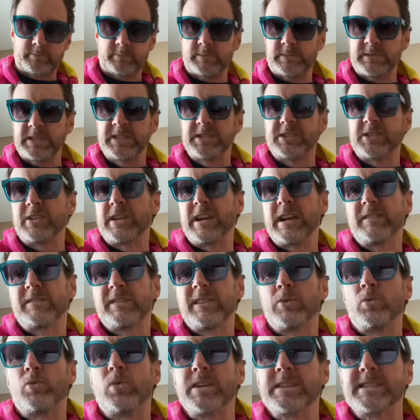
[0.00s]
So you have
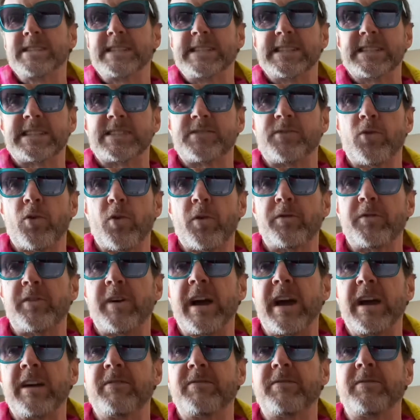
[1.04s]
the 1, 6, 4,
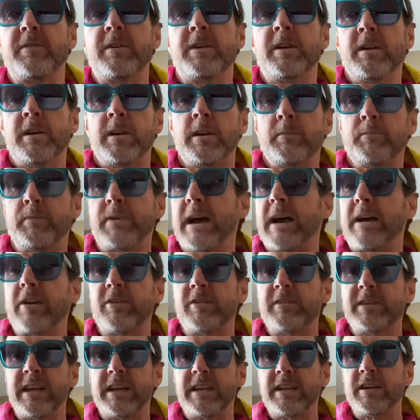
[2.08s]
5
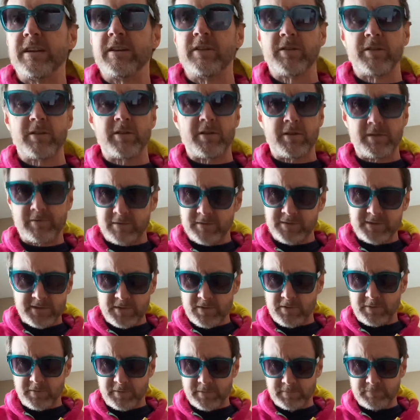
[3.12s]
pattern that you hear in all those
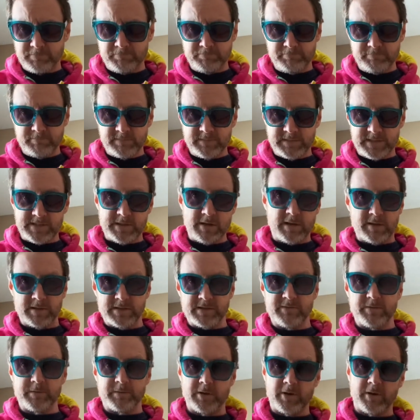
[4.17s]
old songs
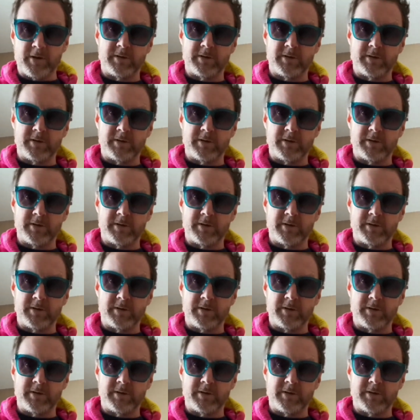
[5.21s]
from the early